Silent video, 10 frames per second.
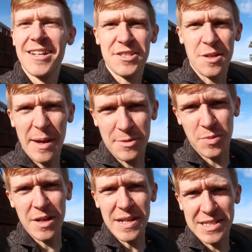It's going to be about
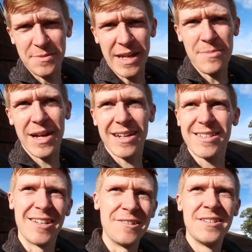20 minutes till we get back,
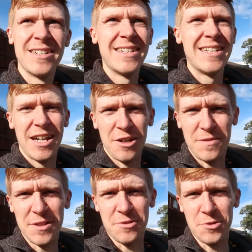so
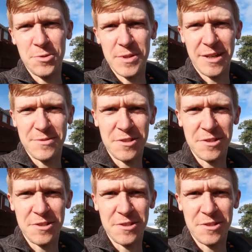hopefully it doesn't cool down